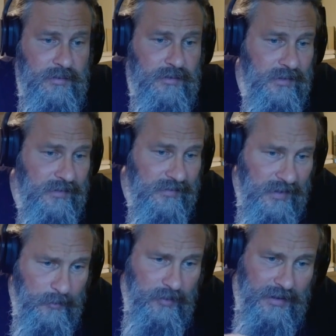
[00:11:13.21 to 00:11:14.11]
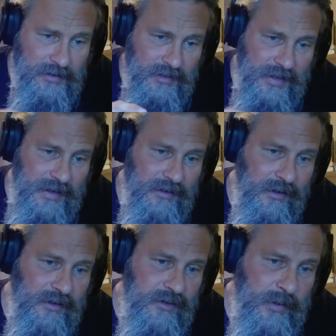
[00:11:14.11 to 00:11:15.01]
that the sample actually had
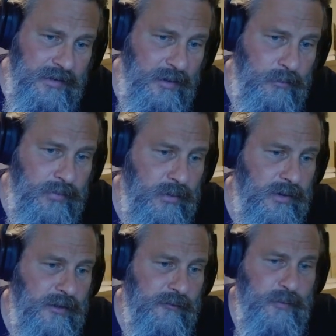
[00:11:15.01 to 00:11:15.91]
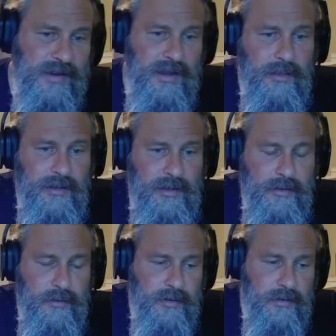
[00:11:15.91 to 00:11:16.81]
an unexpected impurity of metallic
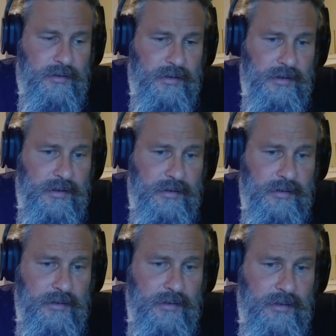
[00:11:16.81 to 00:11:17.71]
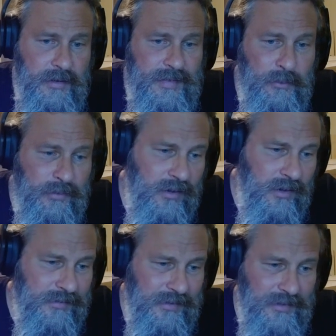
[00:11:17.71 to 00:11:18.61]
iron in it. And that was
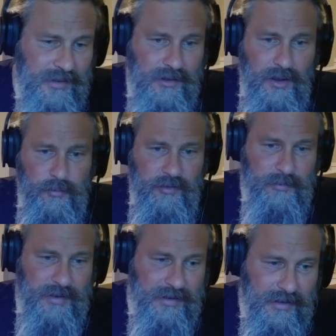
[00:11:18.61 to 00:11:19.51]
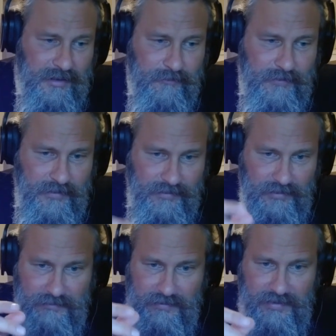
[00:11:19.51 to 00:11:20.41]
causing the anomalous magnetic effects,
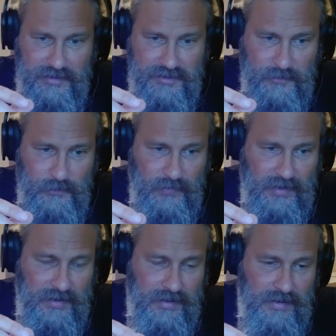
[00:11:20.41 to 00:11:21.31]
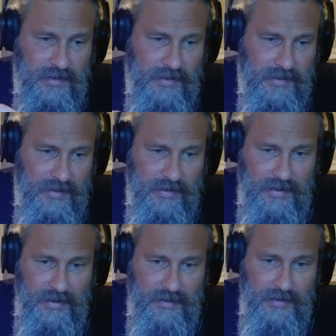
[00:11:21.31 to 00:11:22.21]
the levitation.
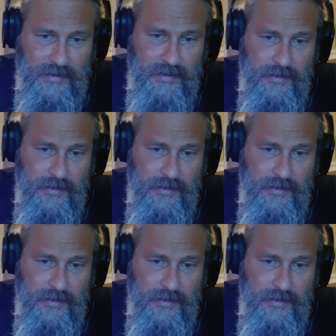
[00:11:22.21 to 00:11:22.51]
And